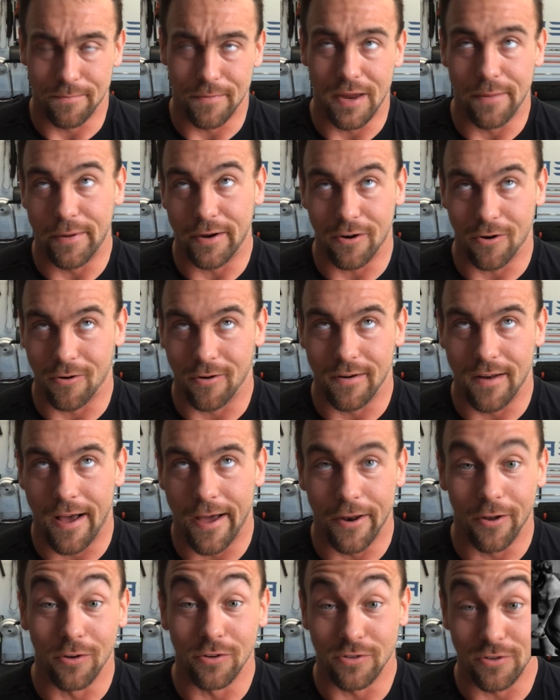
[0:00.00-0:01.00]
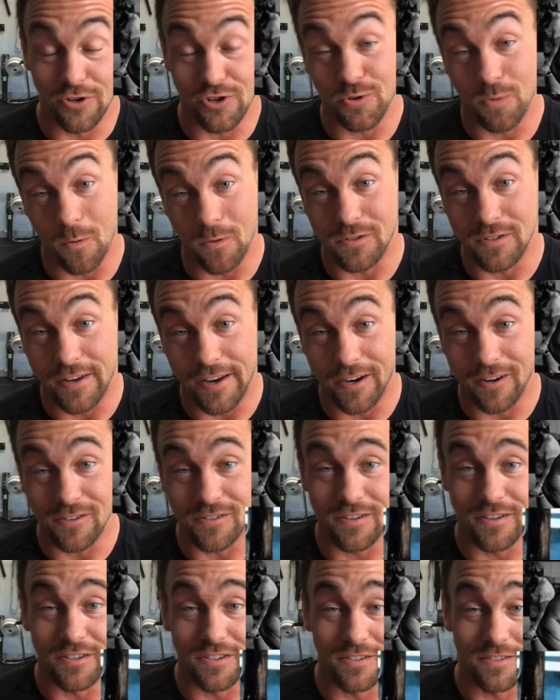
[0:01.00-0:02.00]
maybe current idols, the
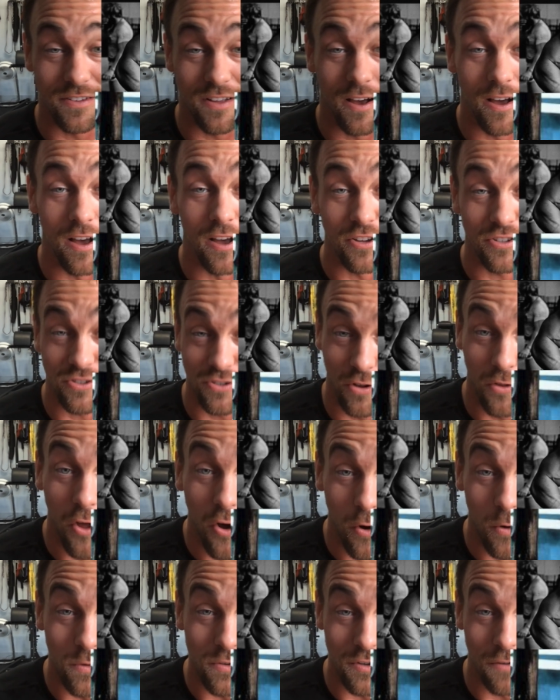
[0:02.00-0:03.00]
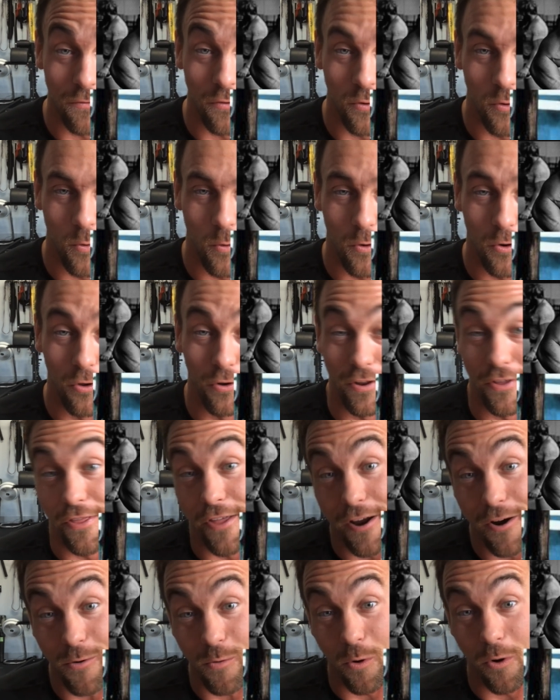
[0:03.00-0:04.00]
Schwarzeneggers and uh, Stallones of the world and
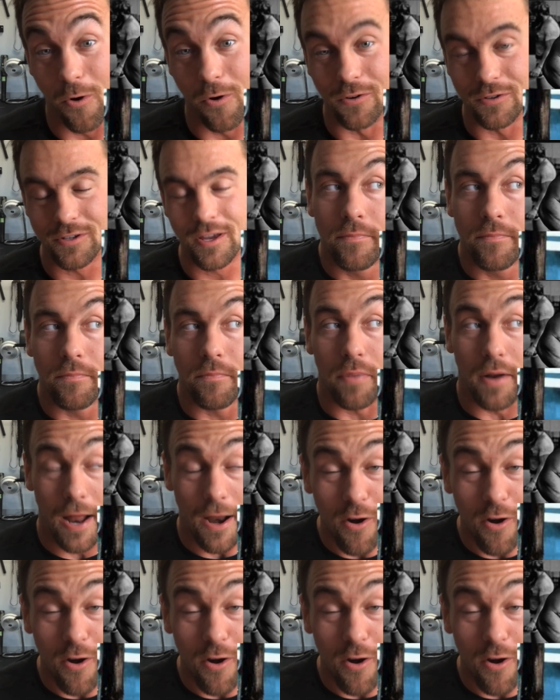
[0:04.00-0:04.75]
their roles. But I